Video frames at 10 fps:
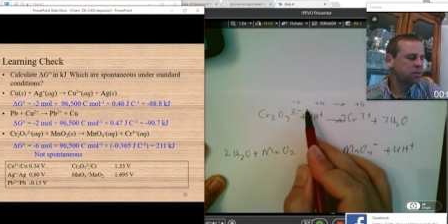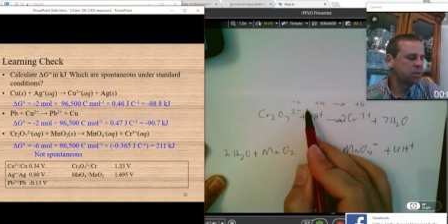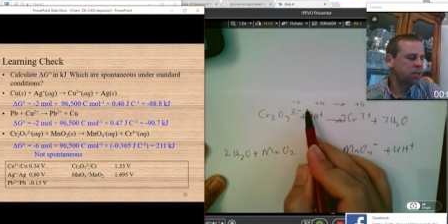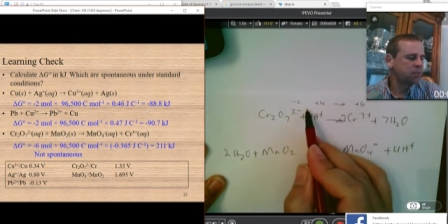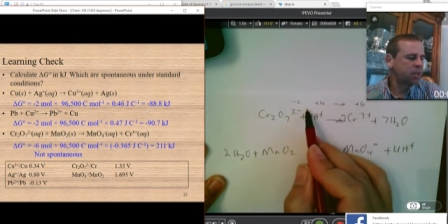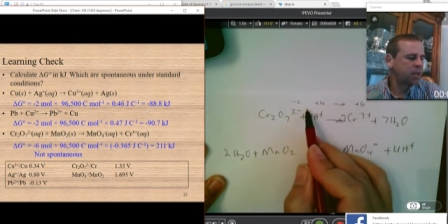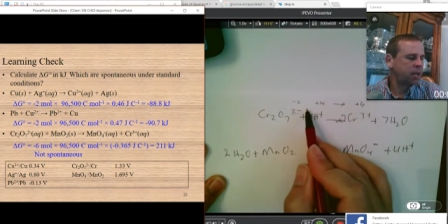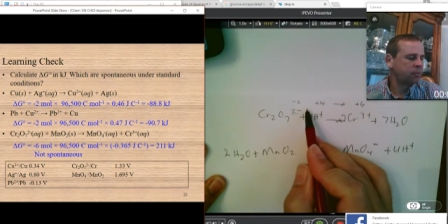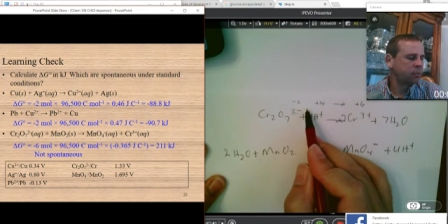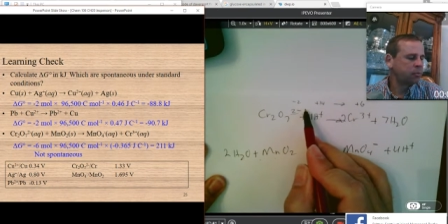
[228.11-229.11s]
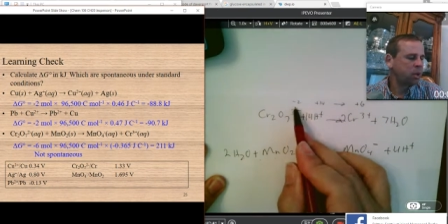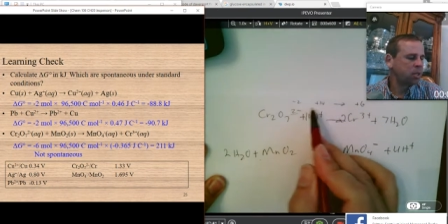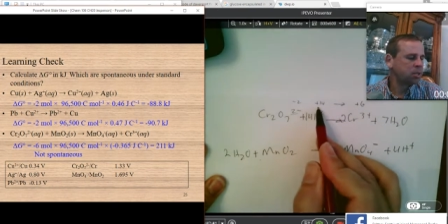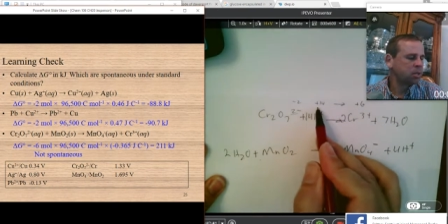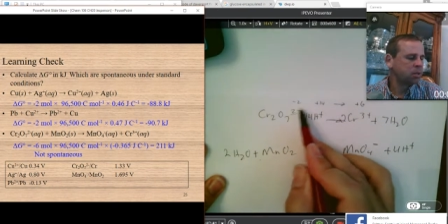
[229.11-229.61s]
The left side I have a
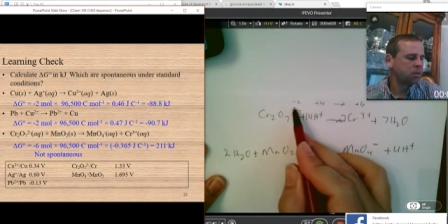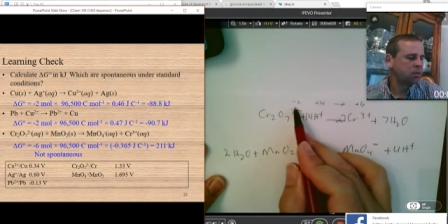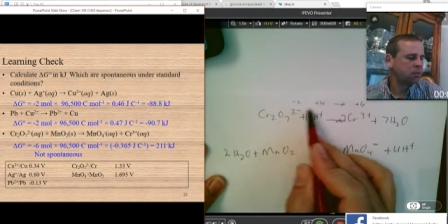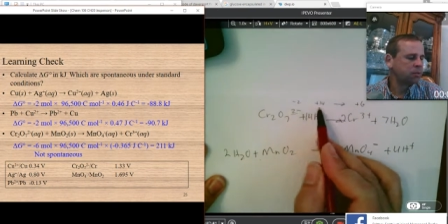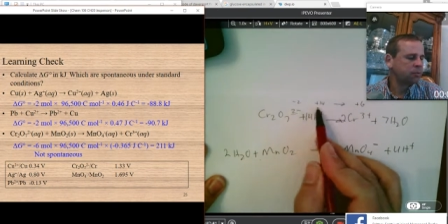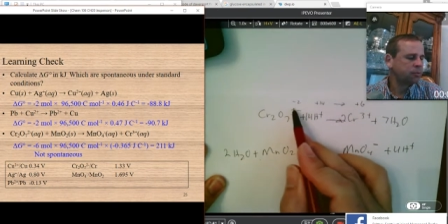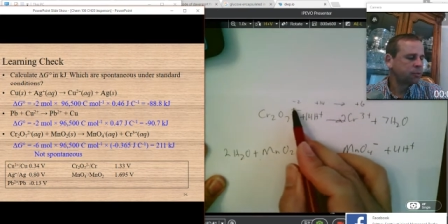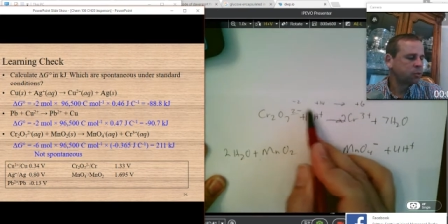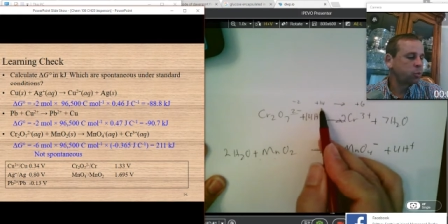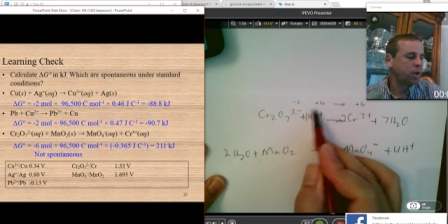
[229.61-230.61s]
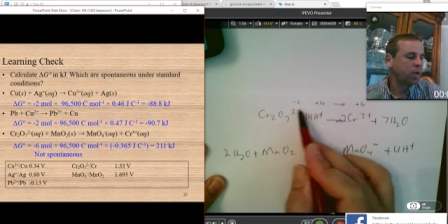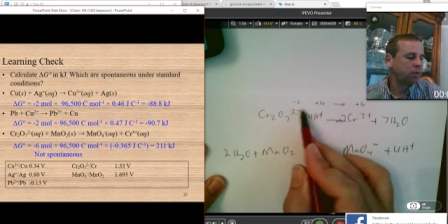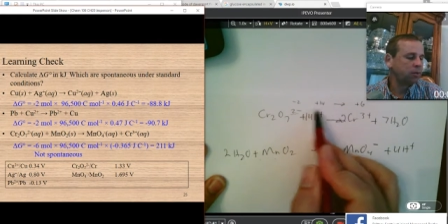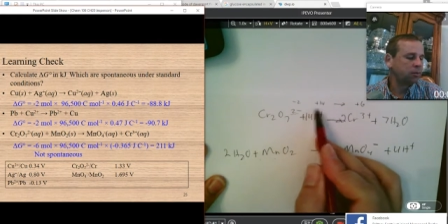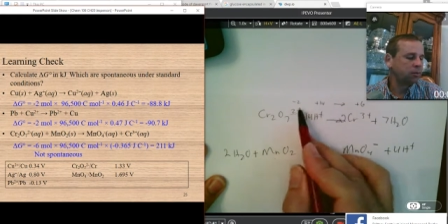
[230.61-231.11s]
positive 12.